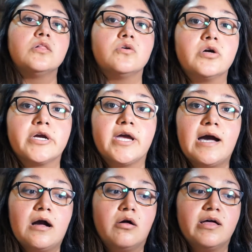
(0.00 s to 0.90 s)

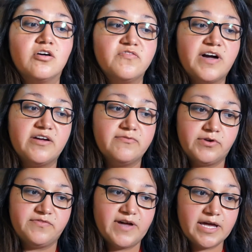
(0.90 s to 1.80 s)
L'Oreal Elvive
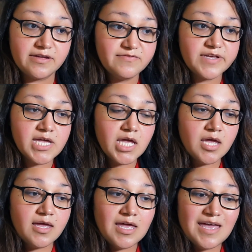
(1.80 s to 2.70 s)
Revive,
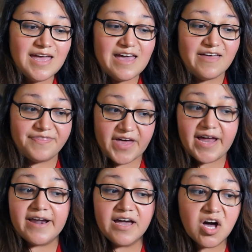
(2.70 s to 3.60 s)
and
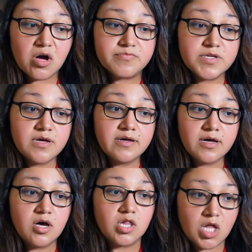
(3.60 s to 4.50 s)
that helped
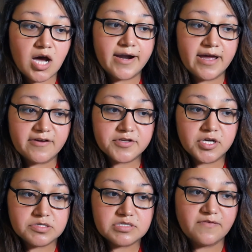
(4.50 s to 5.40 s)
a lot after
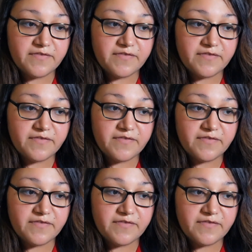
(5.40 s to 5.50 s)
I used the